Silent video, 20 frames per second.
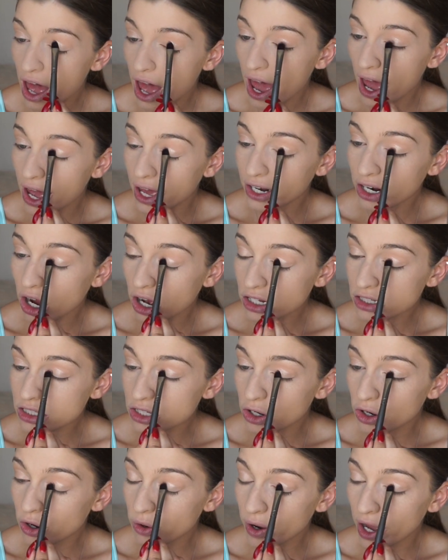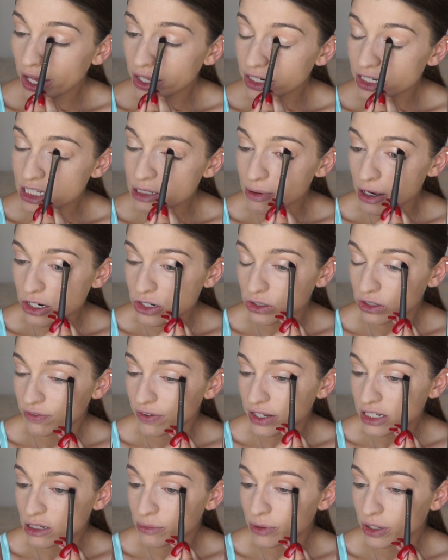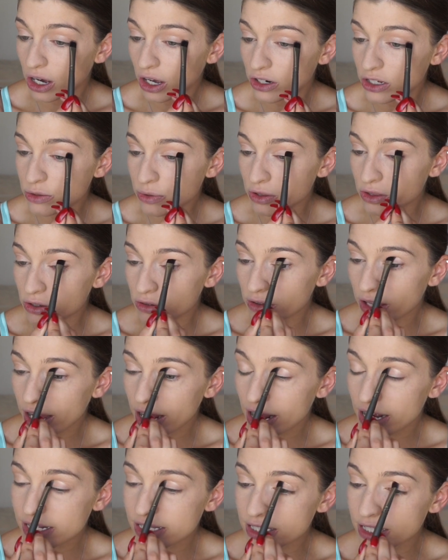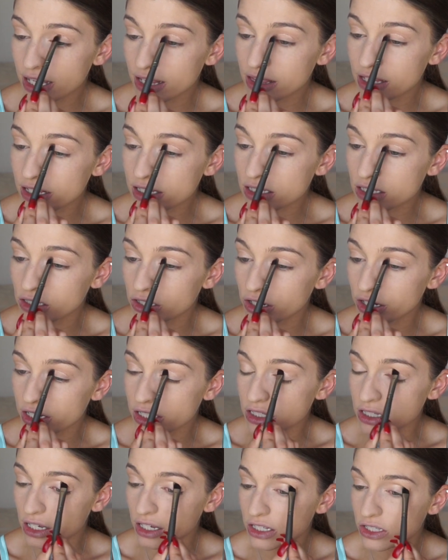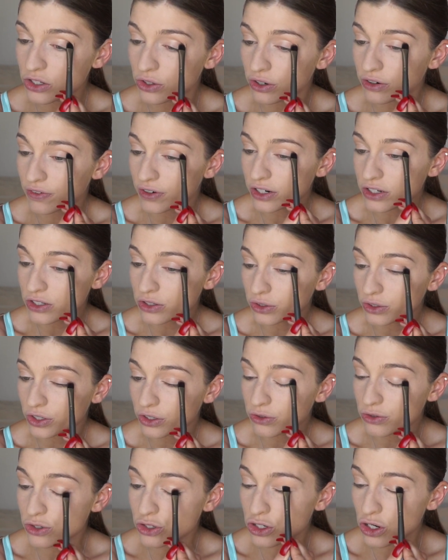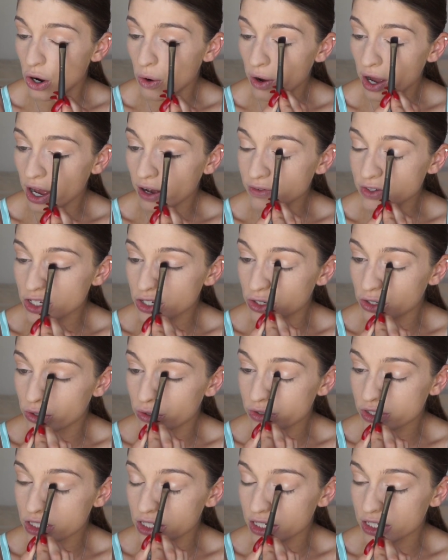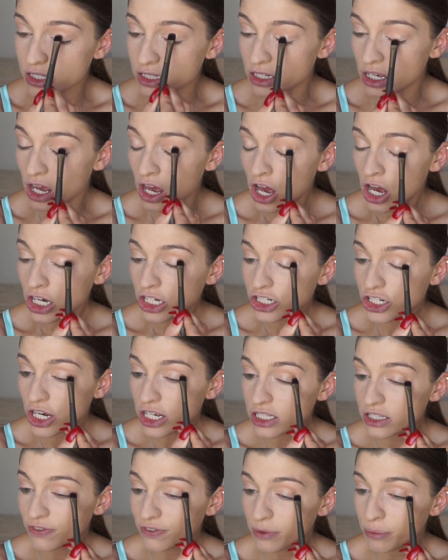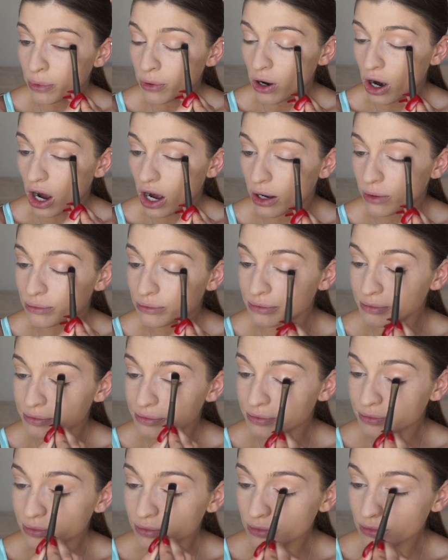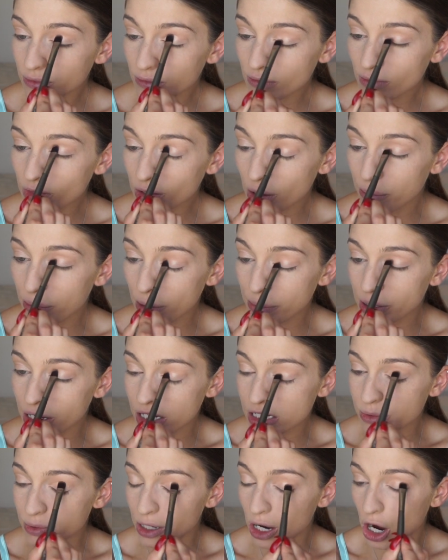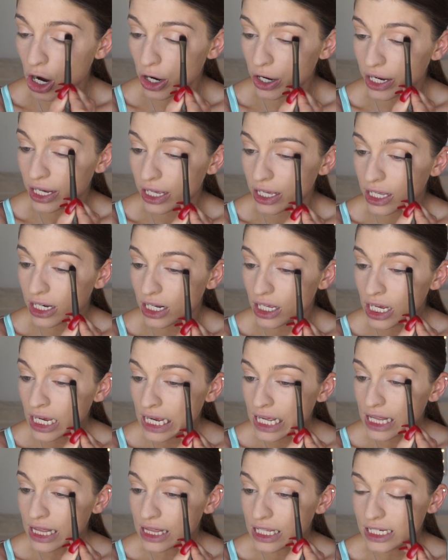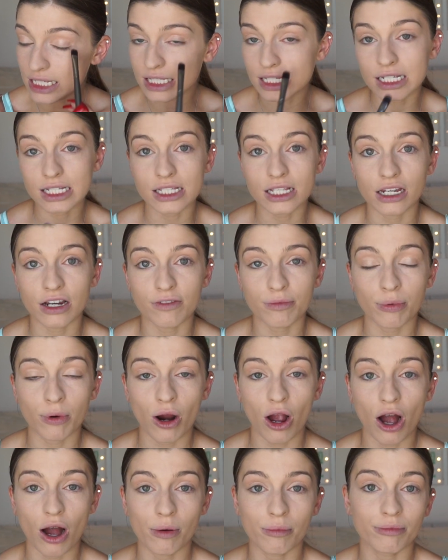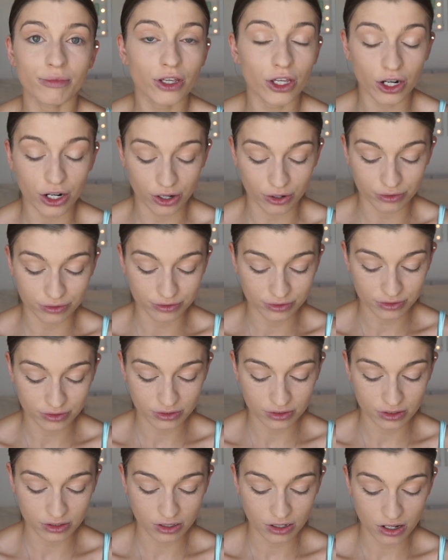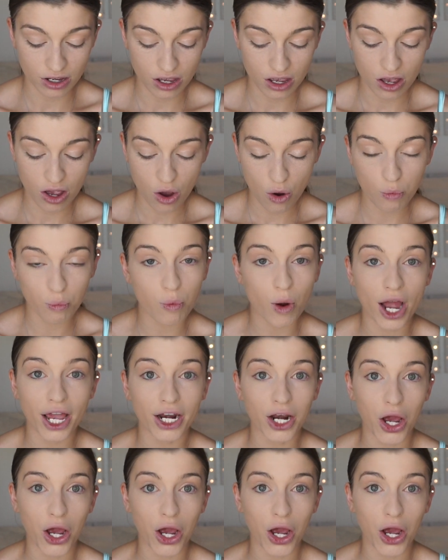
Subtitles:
And also any special event, to be honest with you. Like I said, this look is universal. You don't have to use this just for prom, but because we are in the season of prom, you know, why